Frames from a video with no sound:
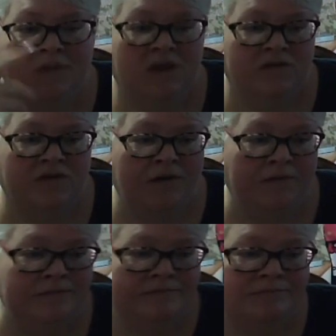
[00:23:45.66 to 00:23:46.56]

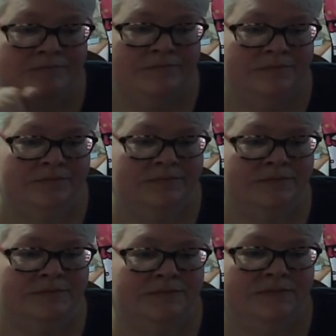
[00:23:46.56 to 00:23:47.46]

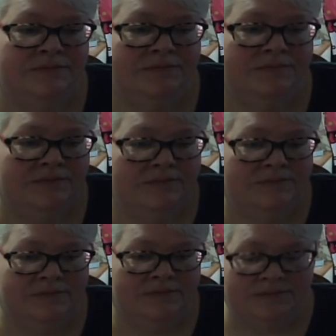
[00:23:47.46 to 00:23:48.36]

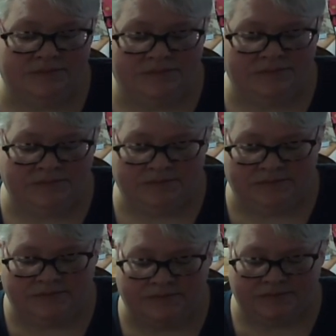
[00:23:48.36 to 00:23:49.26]

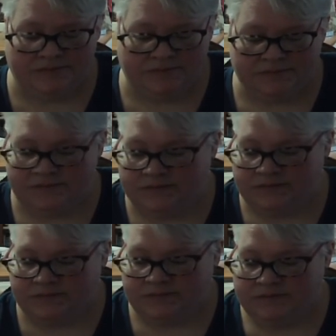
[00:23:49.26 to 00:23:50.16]

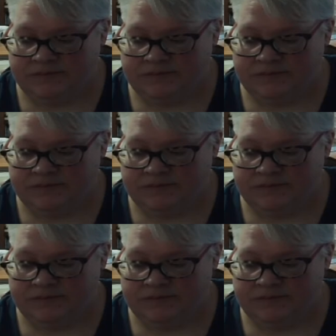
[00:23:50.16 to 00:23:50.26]
No words are spoken by the person on screen.